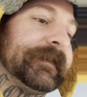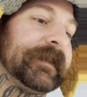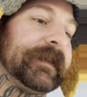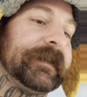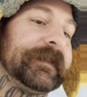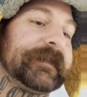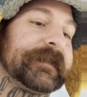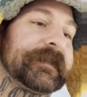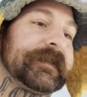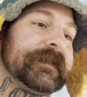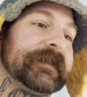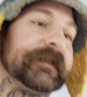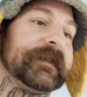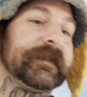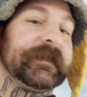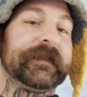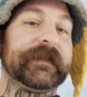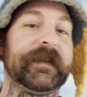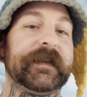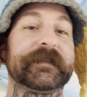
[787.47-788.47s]

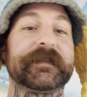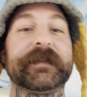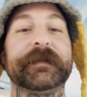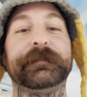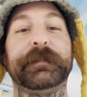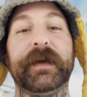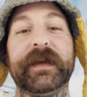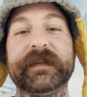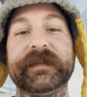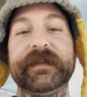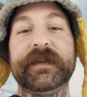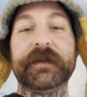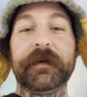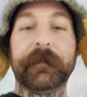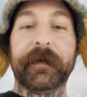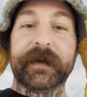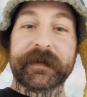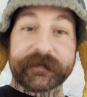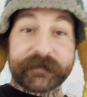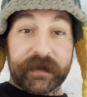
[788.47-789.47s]
It's a big deal,
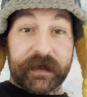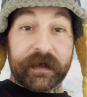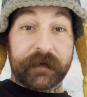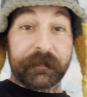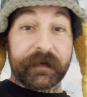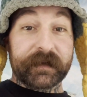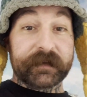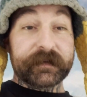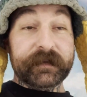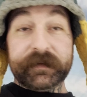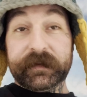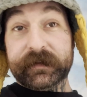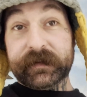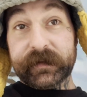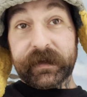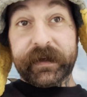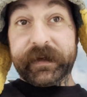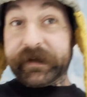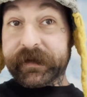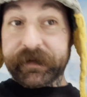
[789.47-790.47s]
but it's not a big deal.
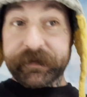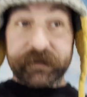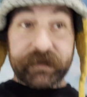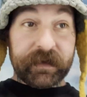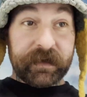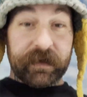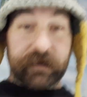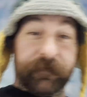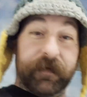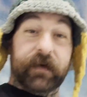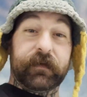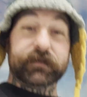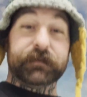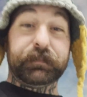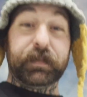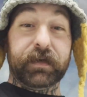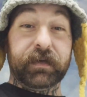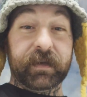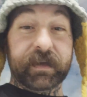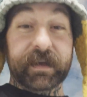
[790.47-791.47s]
Like, if I was
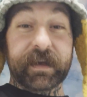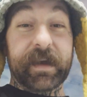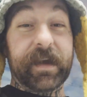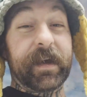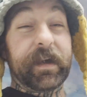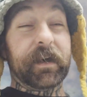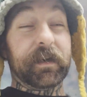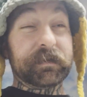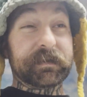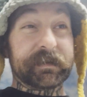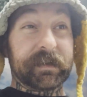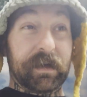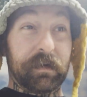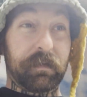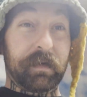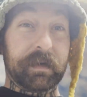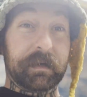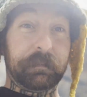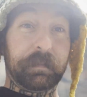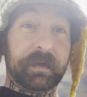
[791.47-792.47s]
building a house and I
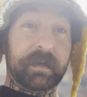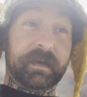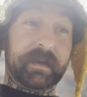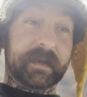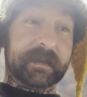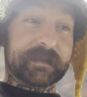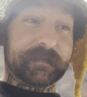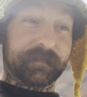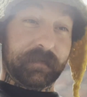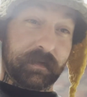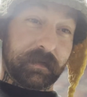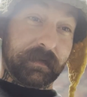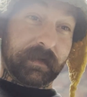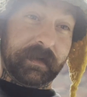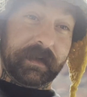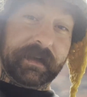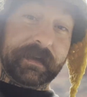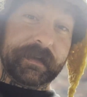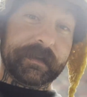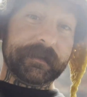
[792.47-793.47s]
want to put a nice
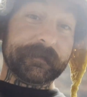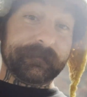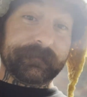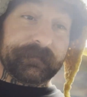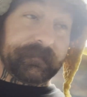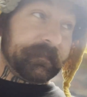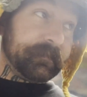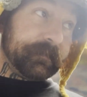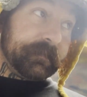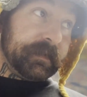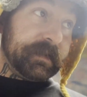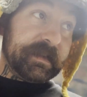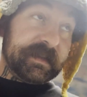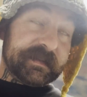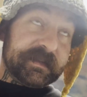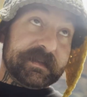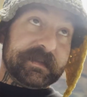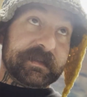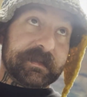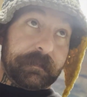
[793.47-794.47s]
floor in here,
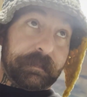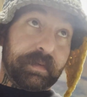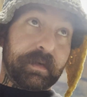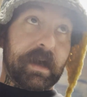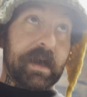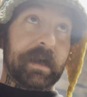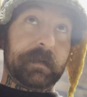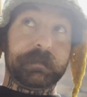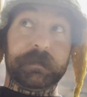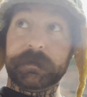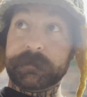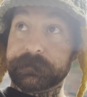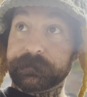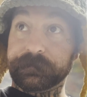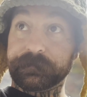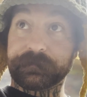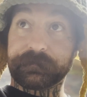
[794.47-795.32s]
this is a problem.